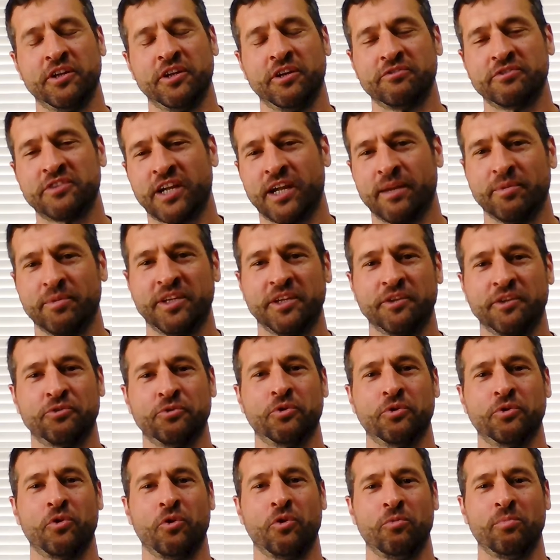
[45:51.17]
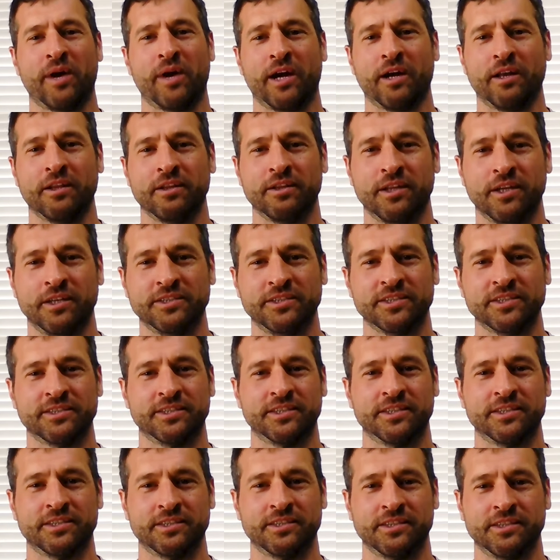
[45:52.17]
enough time to get through a whole mile of lunges
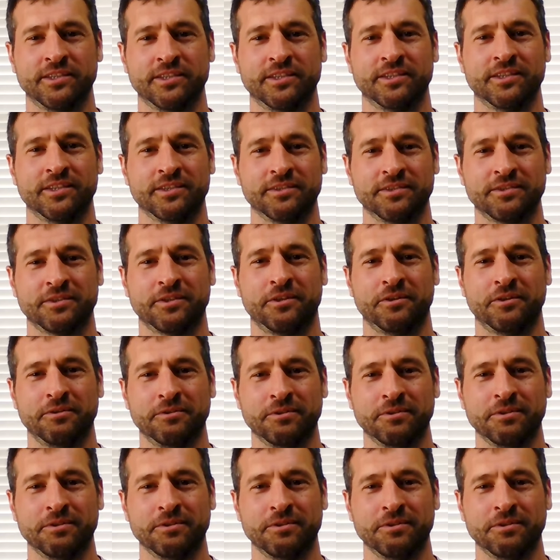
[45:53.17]
listening to this. So